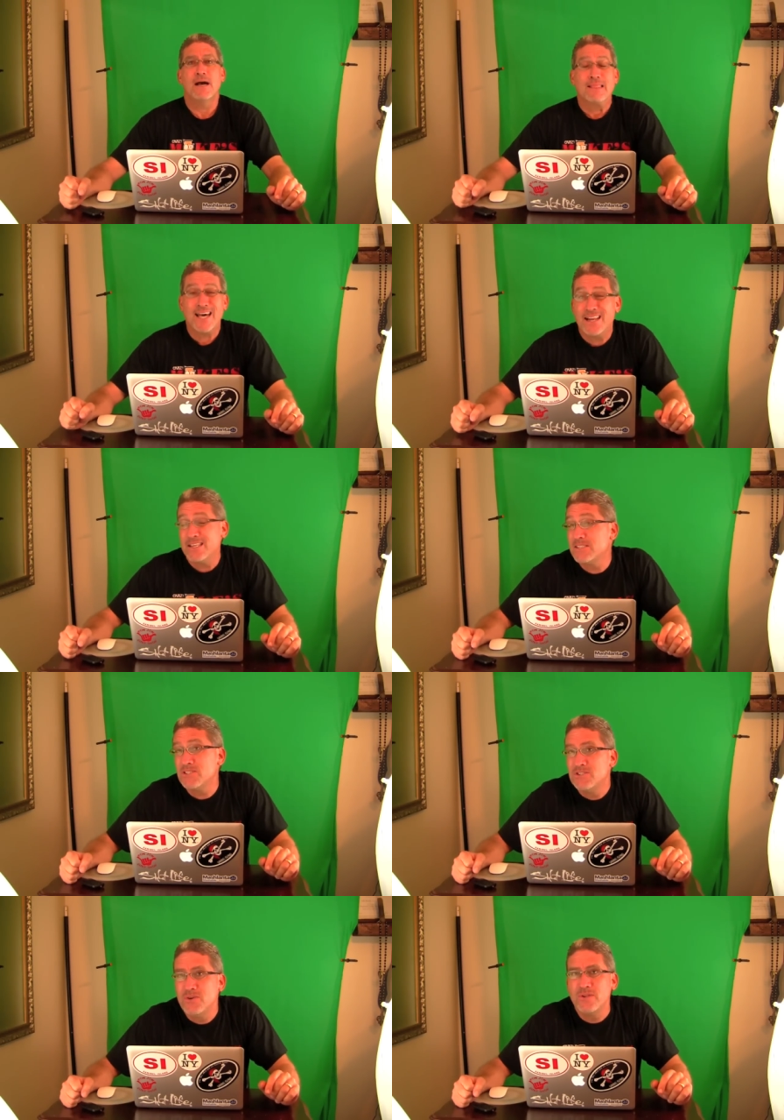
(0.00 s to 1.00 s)
A lot of this
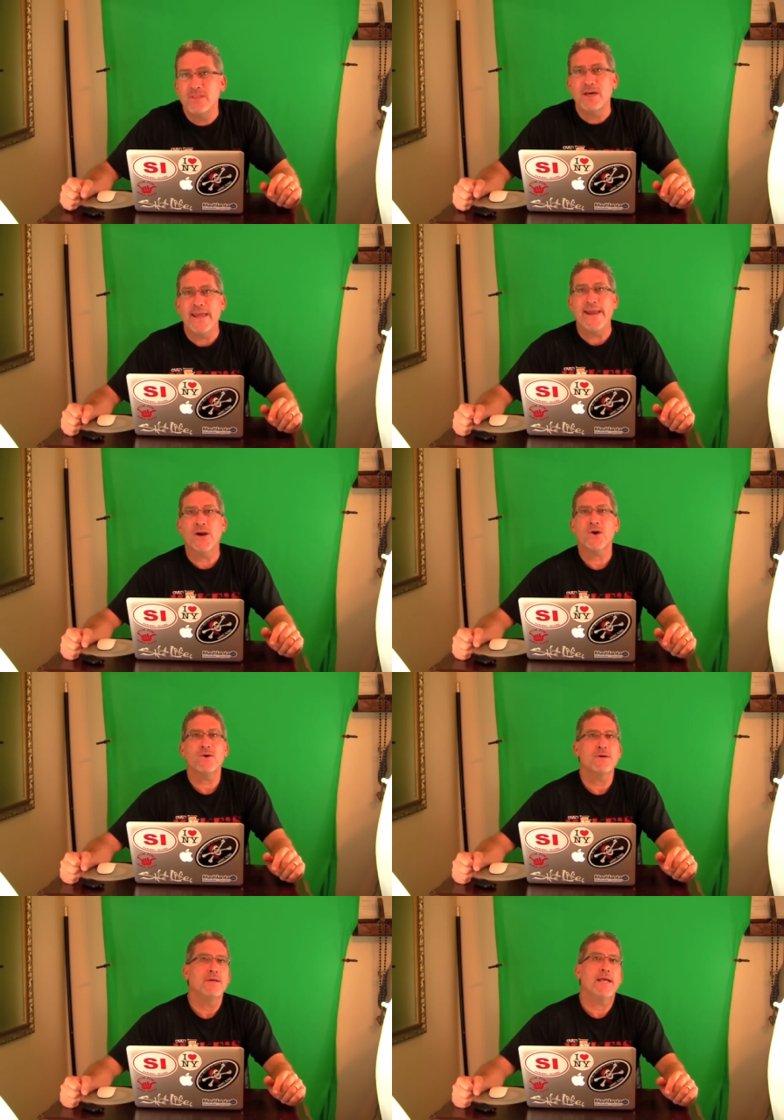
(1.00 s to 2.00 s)
is due to the
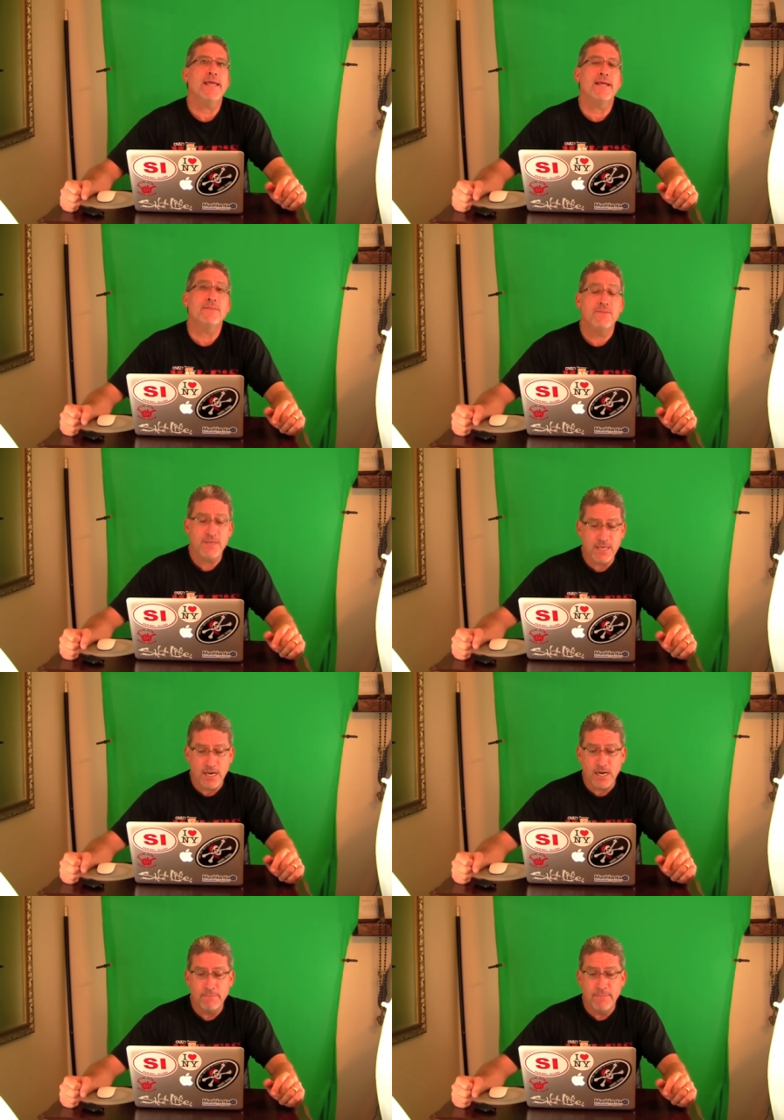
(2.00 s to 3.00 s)
Air and the
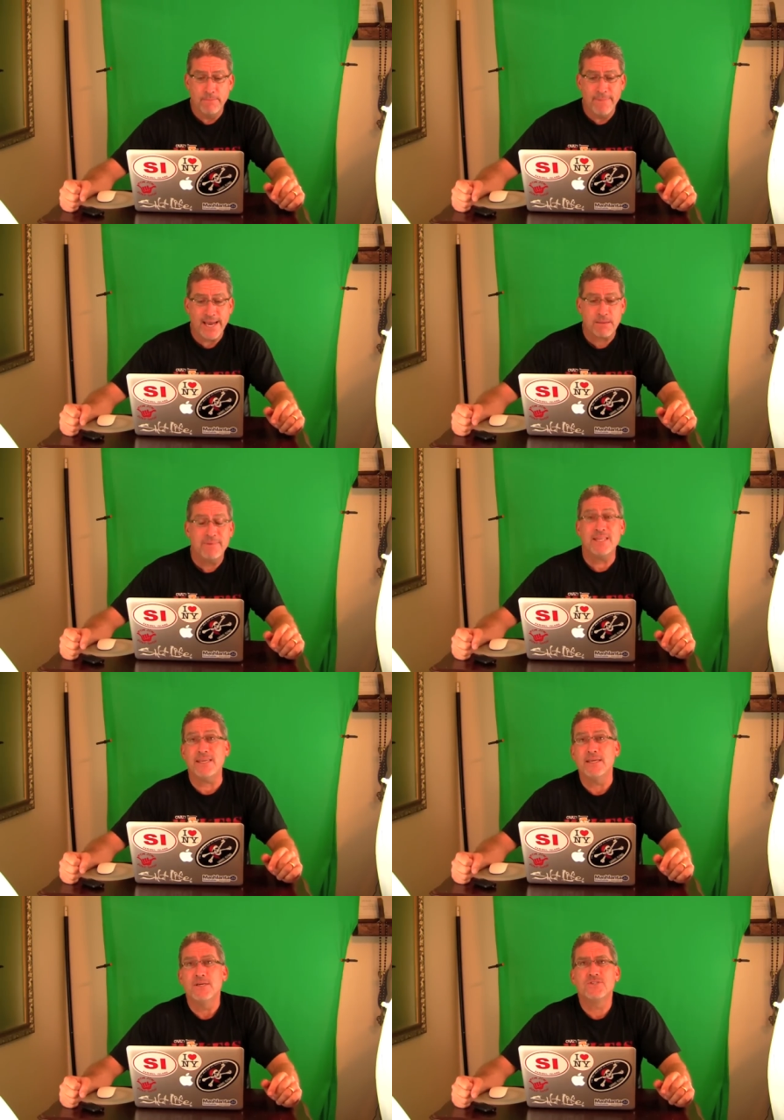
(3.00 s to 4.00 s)
uh, Mac Mini.